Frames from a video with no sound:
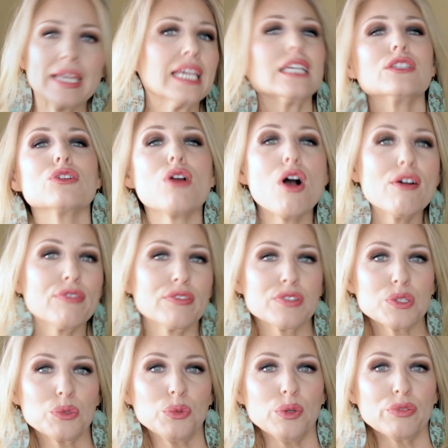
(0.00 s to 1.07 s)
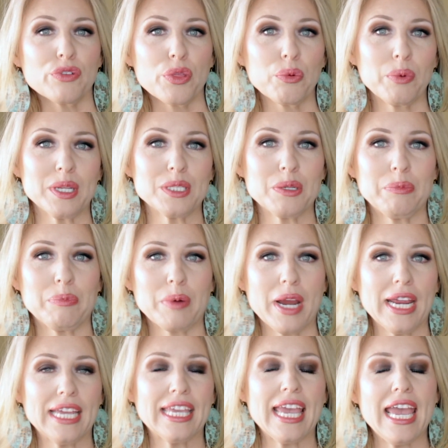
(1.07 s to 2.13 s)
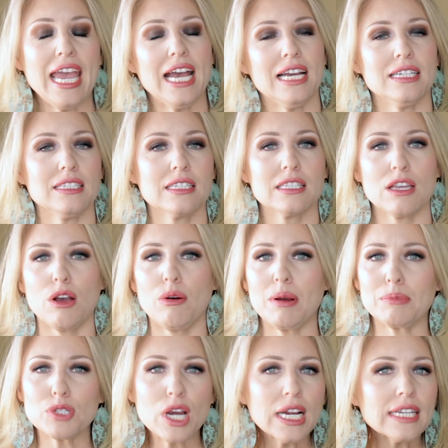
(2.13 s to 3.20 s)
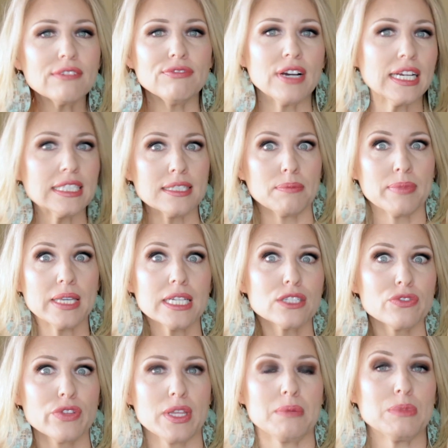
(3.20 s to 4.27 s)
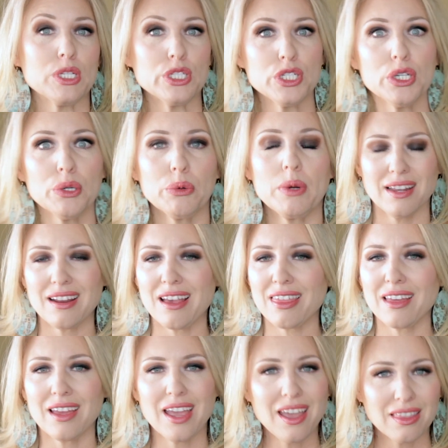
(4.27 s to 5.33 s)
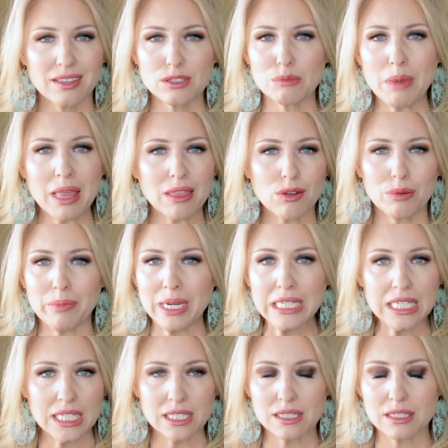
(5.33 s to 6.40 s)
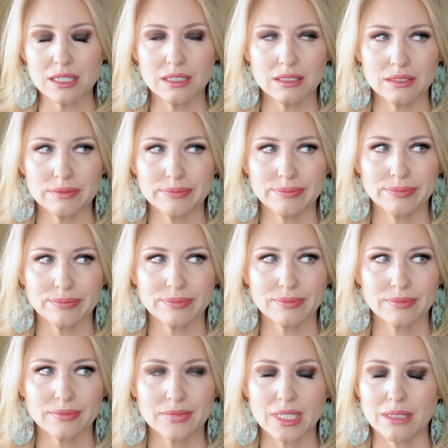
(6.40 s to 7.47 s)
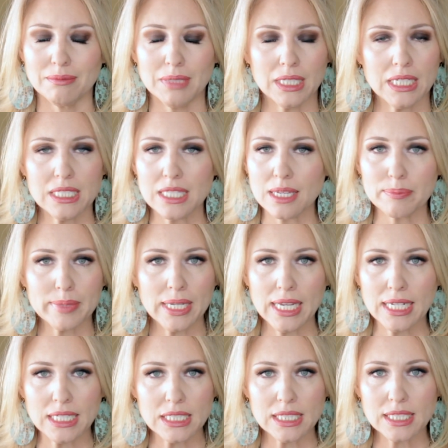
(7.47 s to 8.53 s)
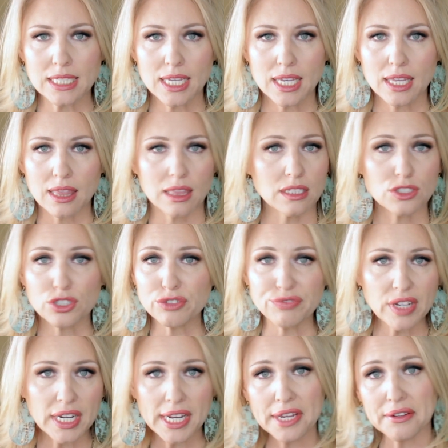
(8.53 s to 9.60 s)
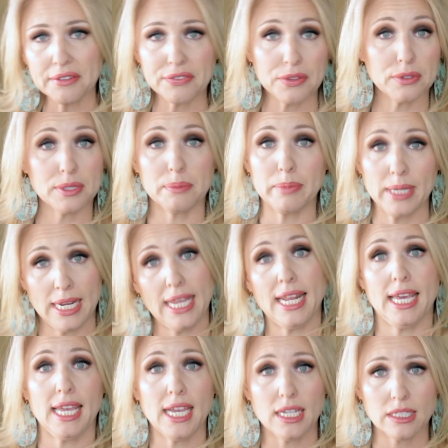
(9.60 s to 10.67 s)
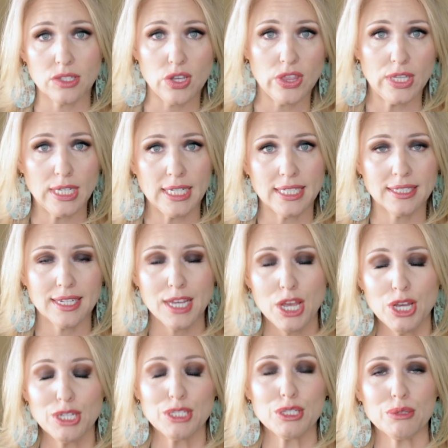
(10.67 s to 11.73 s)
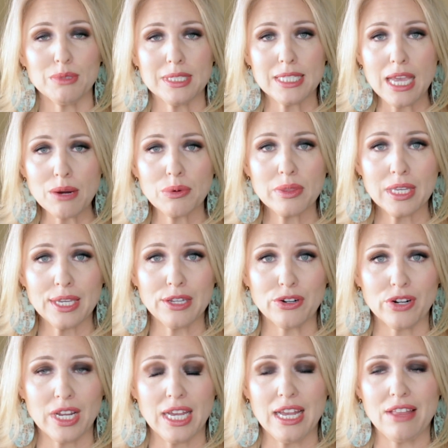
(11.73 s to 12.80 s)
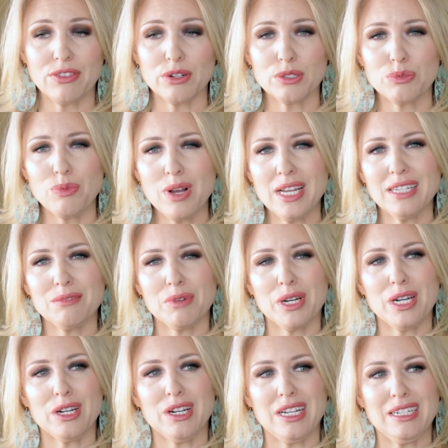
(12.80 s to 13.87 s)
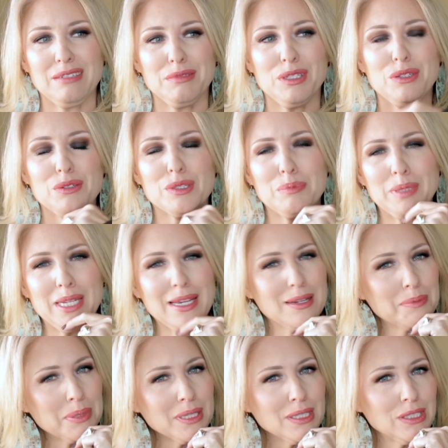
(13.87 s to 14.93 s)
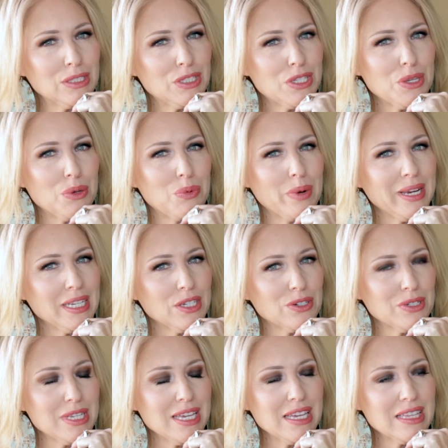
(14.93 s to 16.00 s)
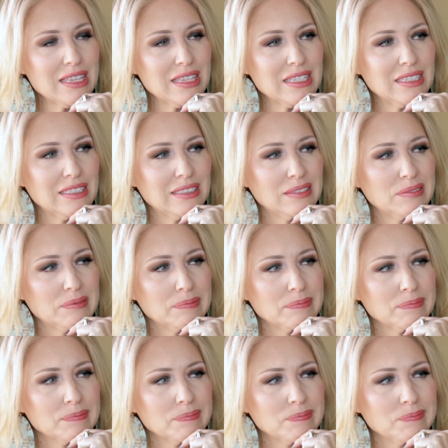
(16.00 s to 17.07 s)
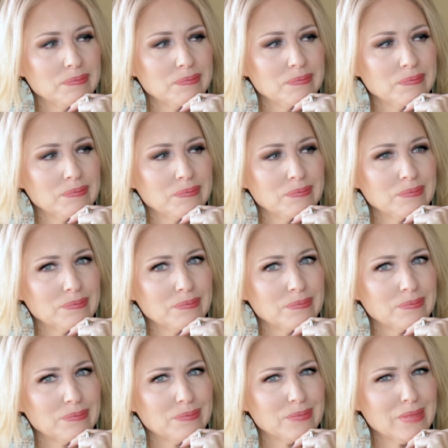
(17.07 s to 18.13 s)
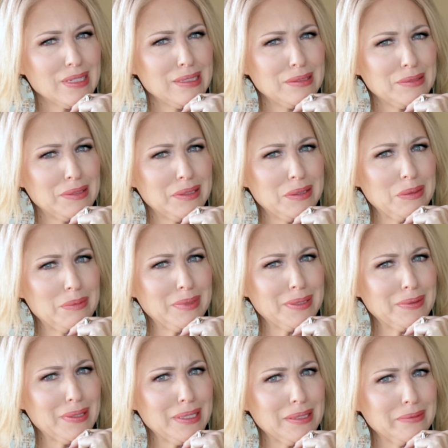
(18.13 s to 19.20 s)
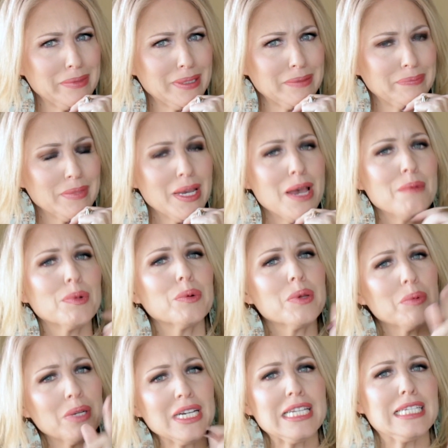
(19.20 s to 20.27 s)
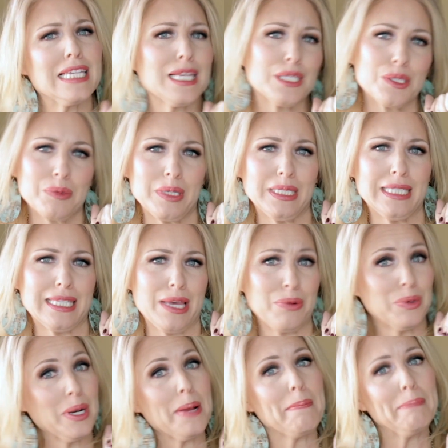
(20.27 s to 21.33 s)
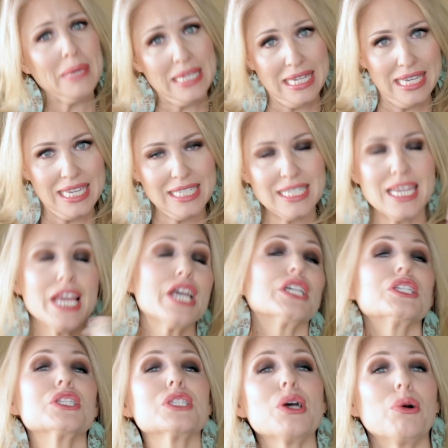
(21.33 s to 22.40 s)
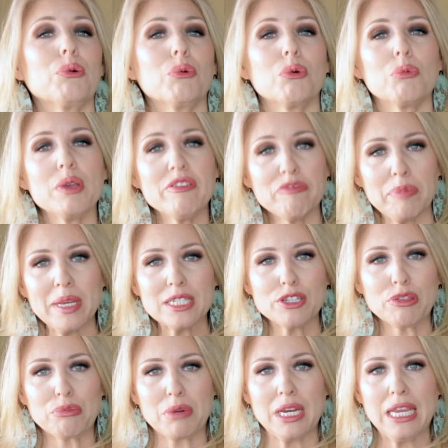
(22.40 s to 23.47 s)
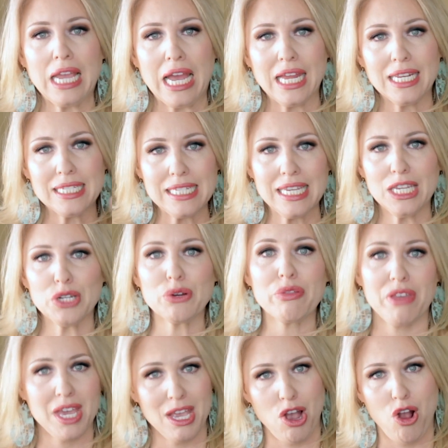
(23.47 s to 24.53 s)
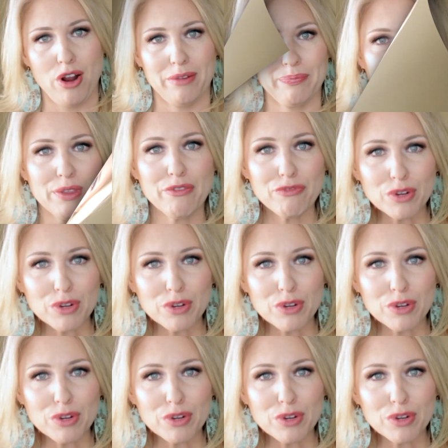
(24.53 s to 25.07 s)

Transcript: my kids are off of school for the winter break, and so I'm trying to find some things for them to do. And I thought, hey, these are my little monkeys. Monkeys like bananas. Let's just find out if there's some banana hacks online. So we scoured the internet, and there's one where um, you use a banana peel to whiten your teeth. Mmm, don't know about that one. But we wanted to test ones that were immediate. So we've picked three and here they are. The